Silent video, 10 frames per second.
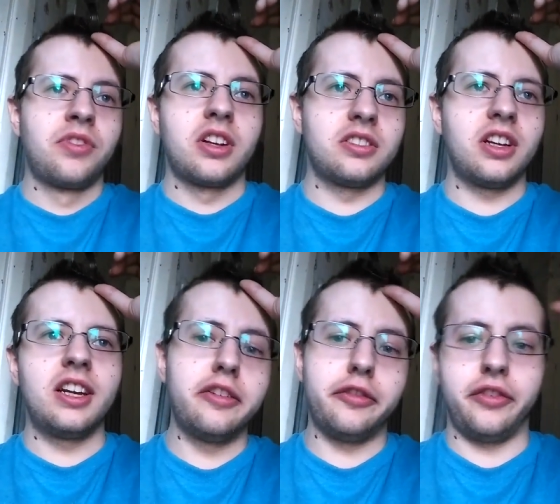Because I
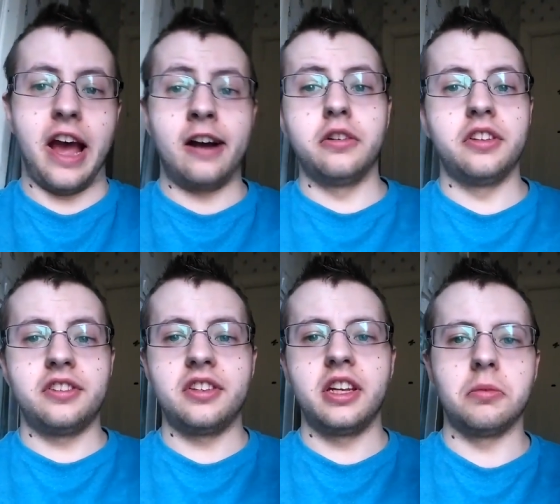live out of the
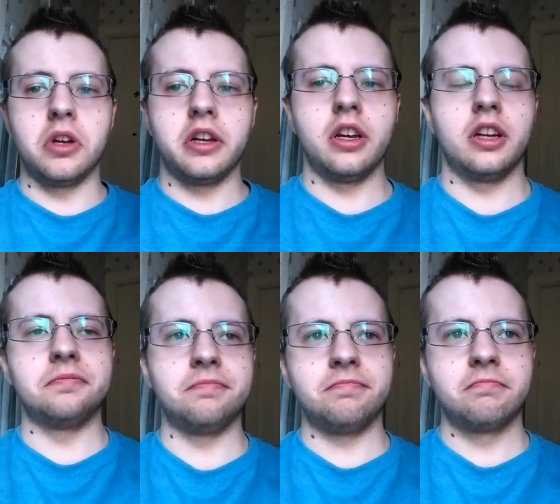city, I'm like
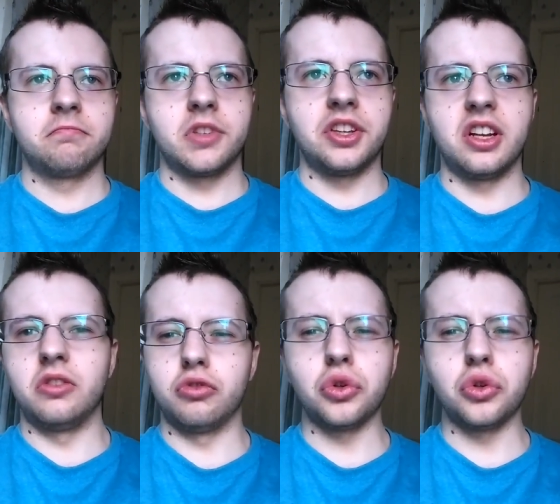um, in a little